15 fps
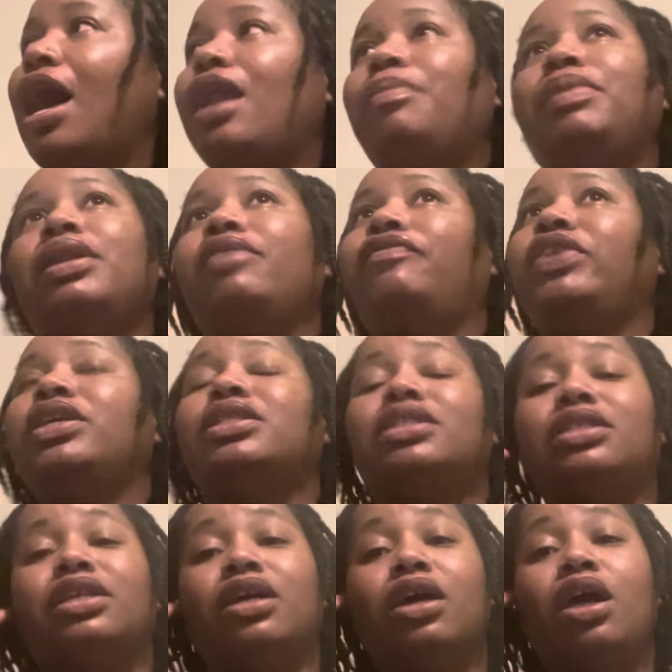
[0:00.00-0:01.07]
of benefits
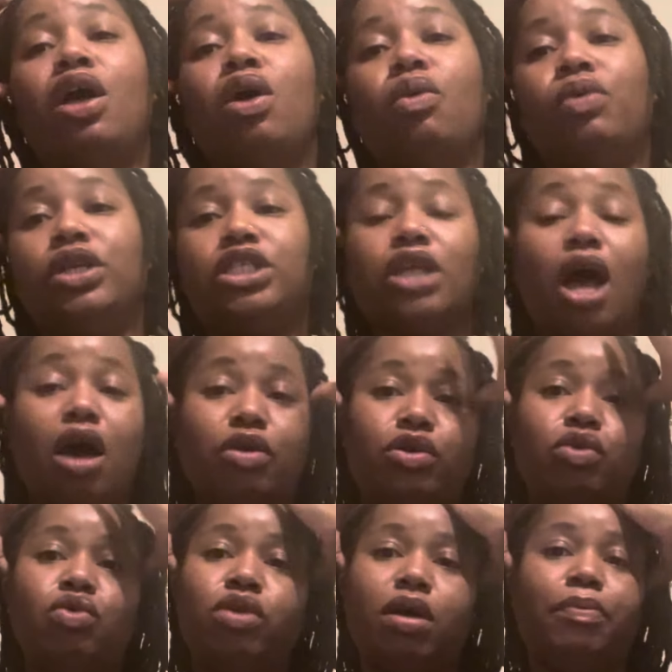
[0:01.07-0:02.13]
to what y'all
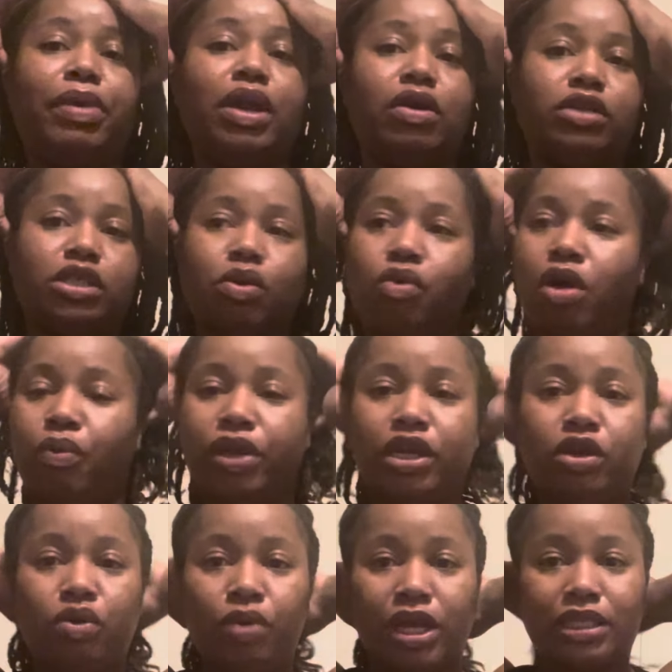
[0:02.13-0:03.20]
do compared to what we
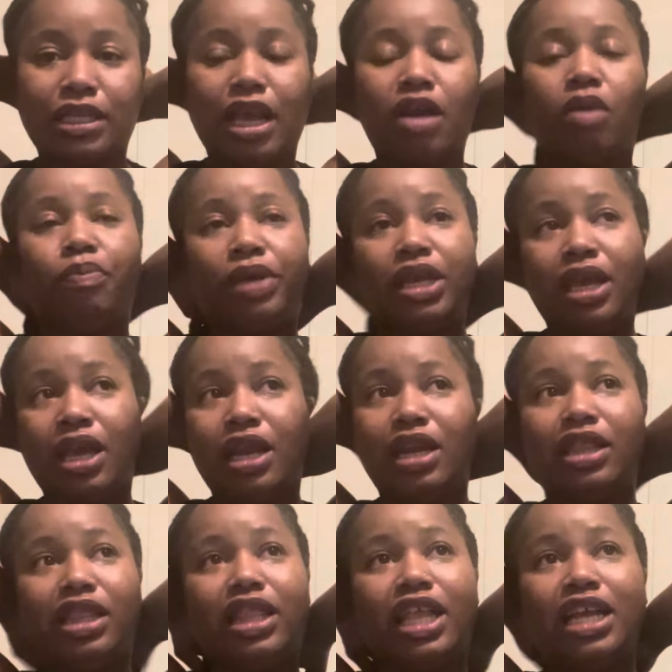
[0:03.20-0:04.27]
do as an LPN,
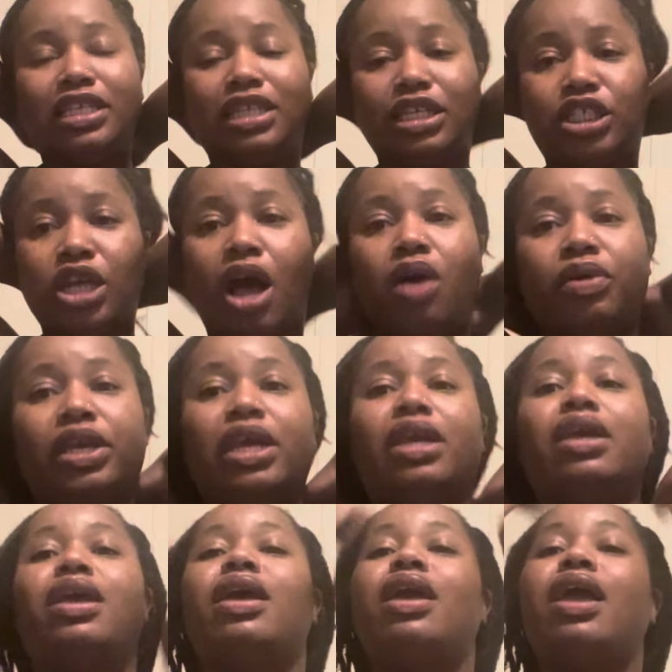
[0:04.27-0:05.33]
the things that y'all
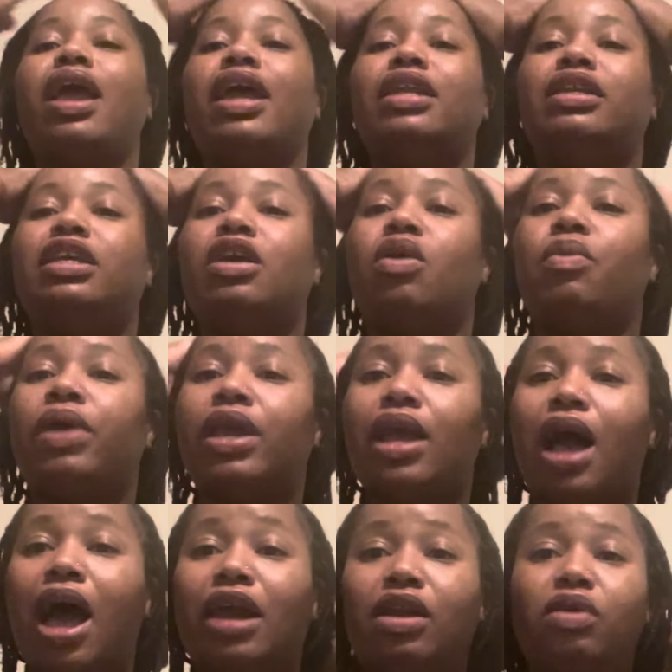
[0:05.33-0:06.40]
get and deal with.
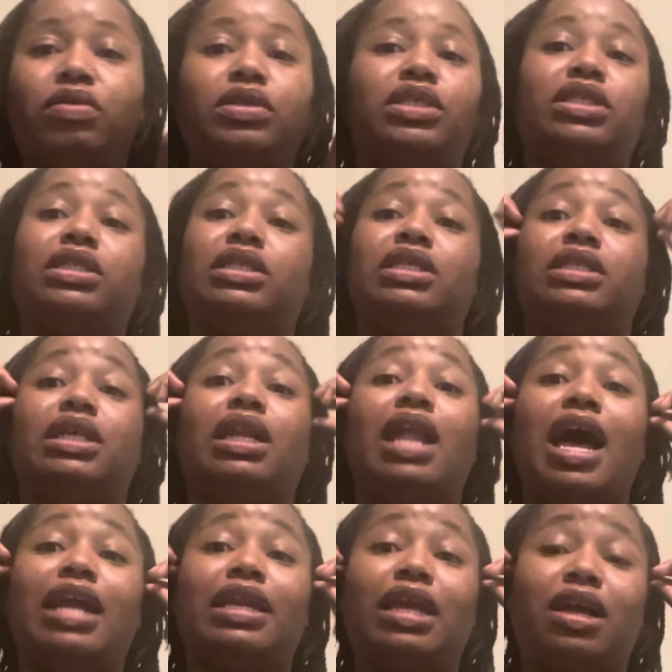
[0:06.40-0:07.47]
I know it's a
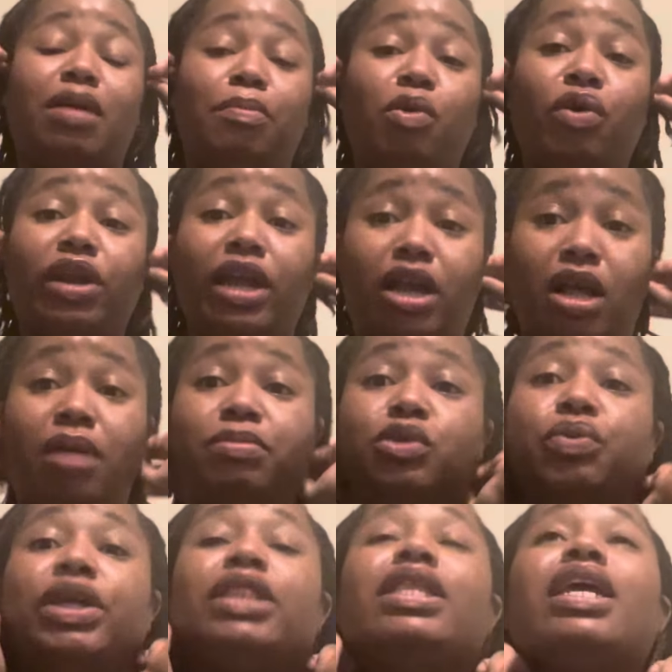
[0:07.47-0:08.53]
lot more that comes
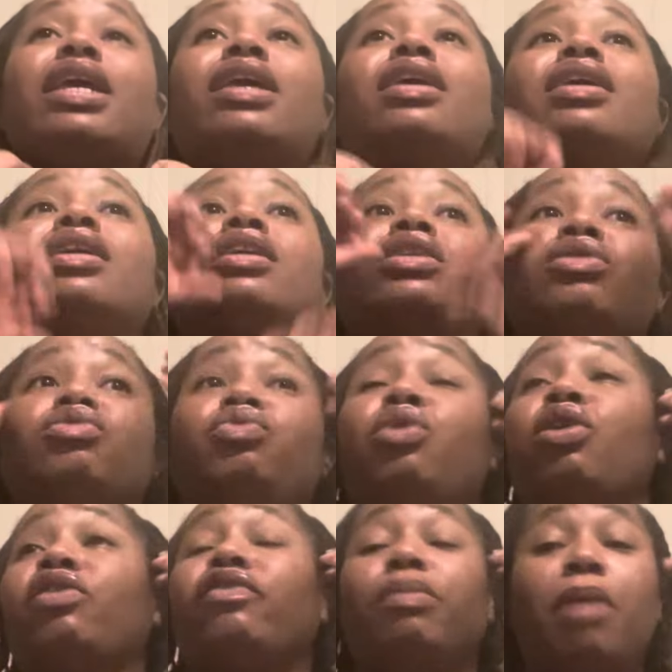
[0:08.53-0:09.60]
with it. You
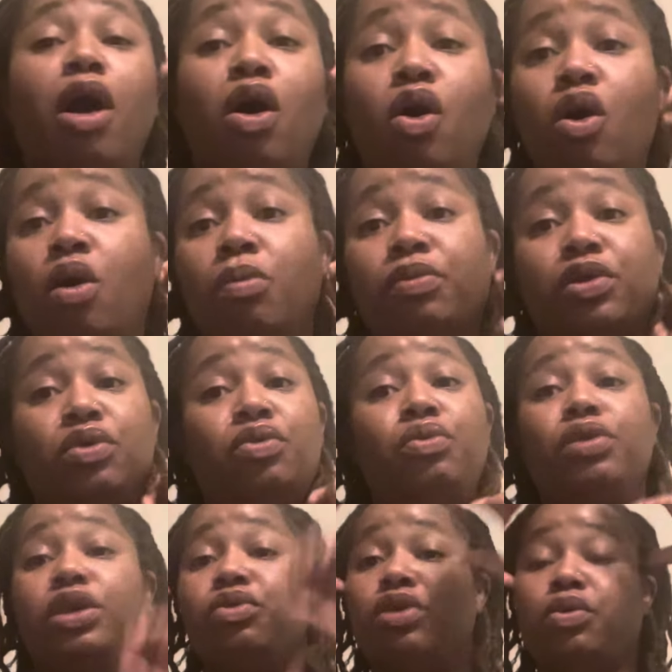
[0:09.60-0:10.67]
work from home.
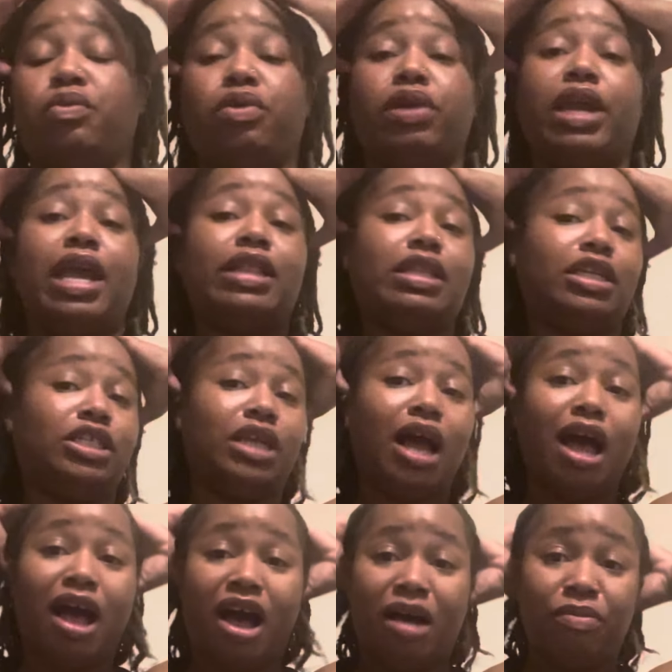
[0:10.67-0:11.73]
You can work at the
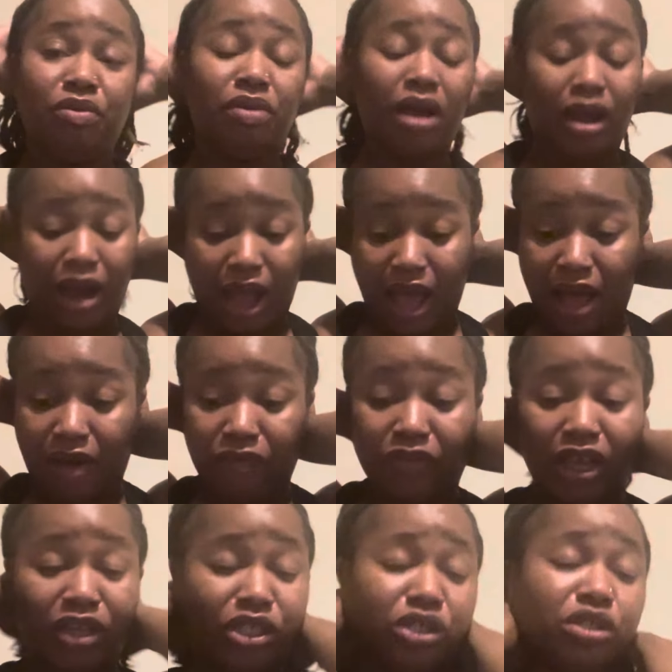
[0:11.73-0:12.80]
job. You got to have
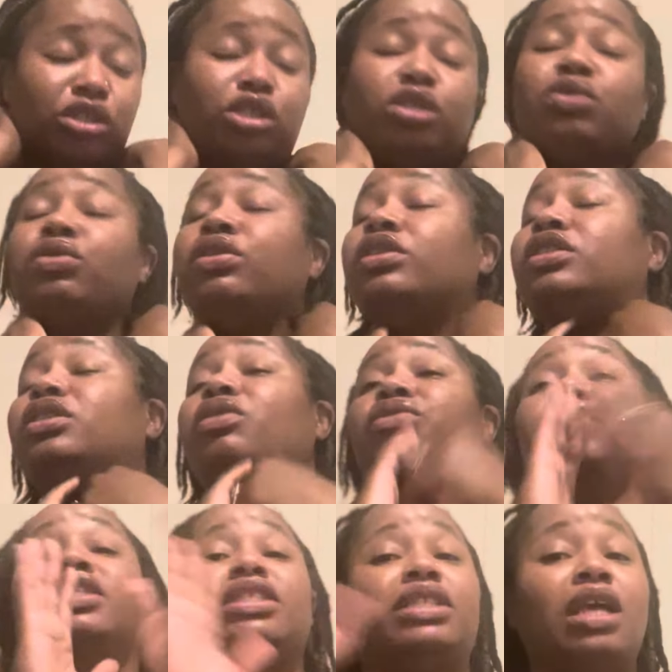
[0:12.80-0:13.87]
extra insurance on
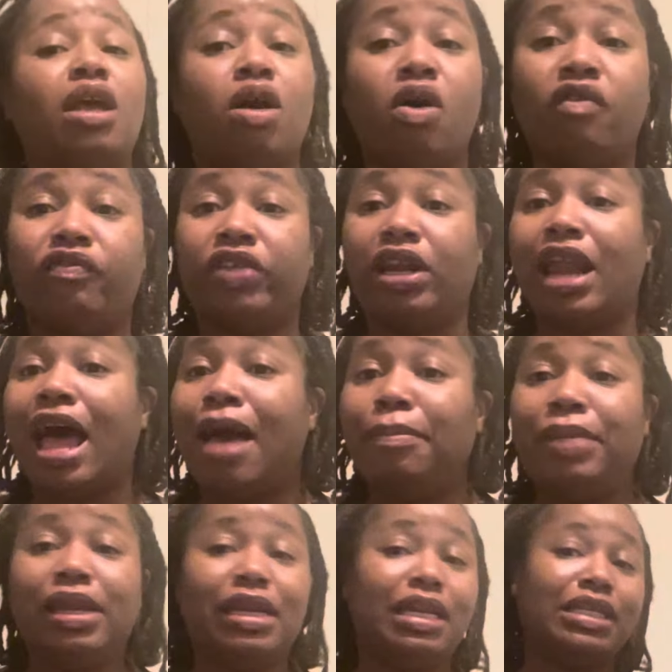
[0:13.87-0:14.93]
yourself and
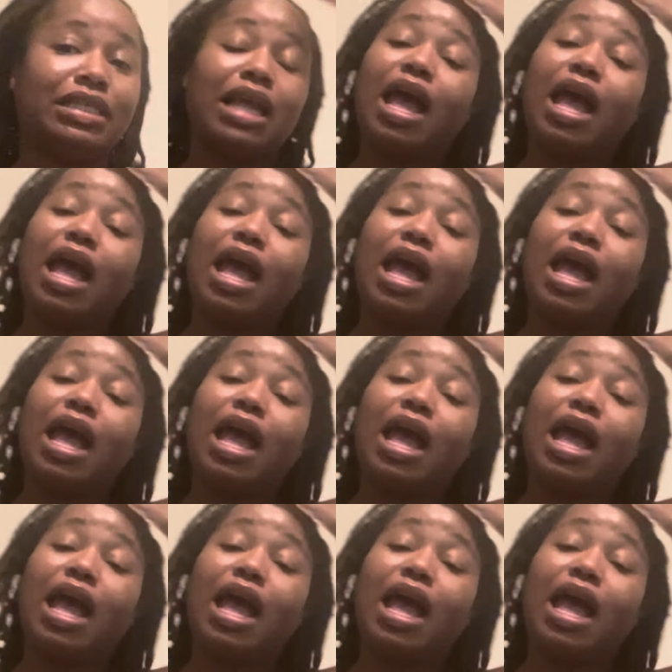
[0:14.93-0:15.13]
liabilities.